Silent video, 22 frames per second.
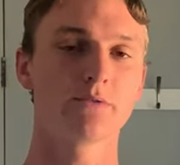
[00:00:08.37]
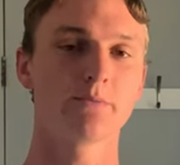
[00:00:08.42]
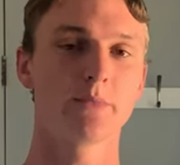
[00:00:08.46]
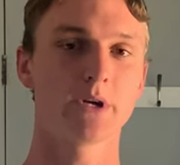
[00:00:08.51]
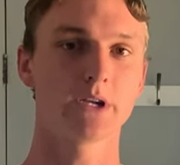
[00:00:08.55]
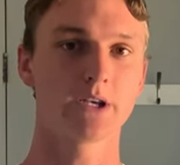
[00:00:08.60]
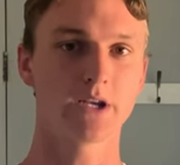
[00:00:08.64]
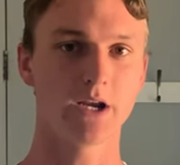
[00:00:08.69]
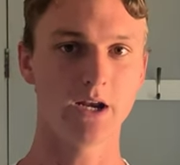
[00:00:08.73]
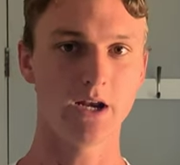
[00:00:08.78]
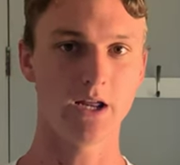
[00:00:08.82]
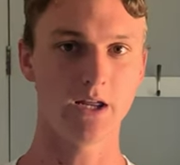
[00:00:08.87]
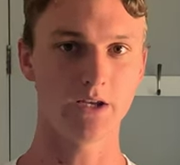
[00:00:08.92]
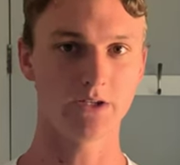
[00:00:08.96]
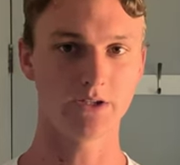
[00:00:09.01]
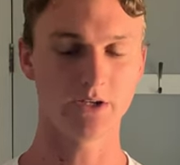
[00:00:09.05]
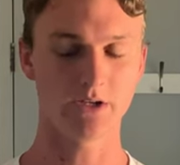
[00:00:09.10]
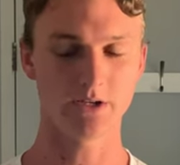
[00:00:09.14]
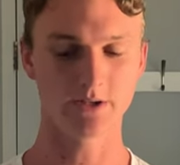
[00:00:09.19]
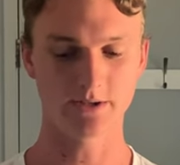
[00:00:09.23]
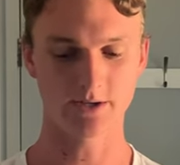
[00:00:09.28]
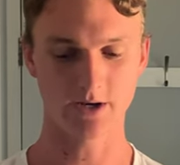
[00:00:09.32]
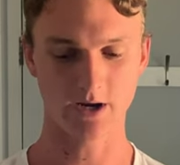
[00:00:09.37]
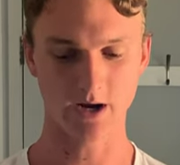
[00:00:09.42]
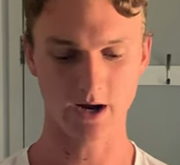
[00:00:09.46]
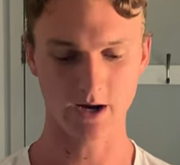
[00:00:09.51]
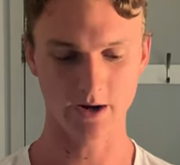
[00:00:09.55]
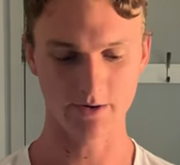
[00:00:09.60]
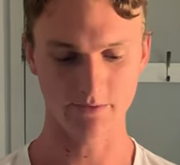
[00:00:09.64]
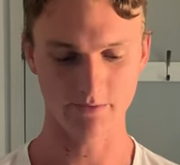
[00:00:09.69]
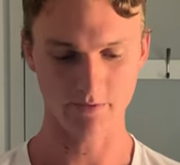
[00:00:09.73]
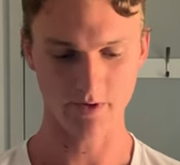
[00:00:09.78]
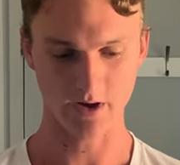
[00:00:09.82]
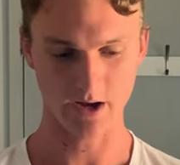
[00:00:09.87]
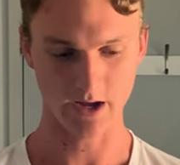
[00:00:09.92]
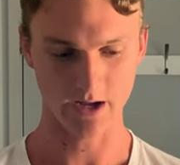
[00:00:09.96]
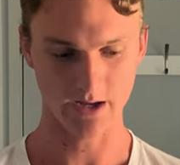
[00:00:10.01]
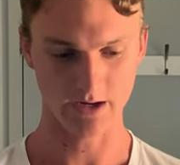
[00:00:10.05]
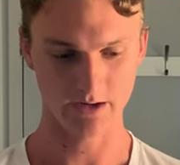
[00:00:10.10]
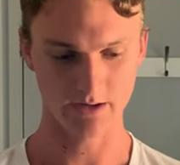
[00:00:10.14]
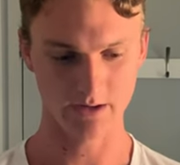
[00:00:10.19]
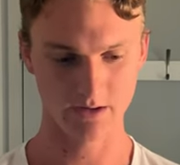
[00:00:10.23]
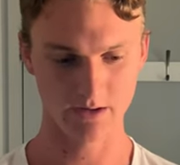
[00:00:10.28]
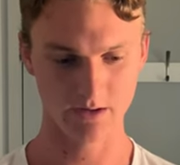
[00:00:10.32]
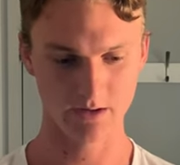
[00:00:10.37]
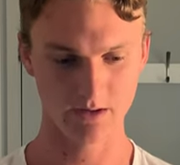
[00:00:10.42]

of my teenage years, to kind of find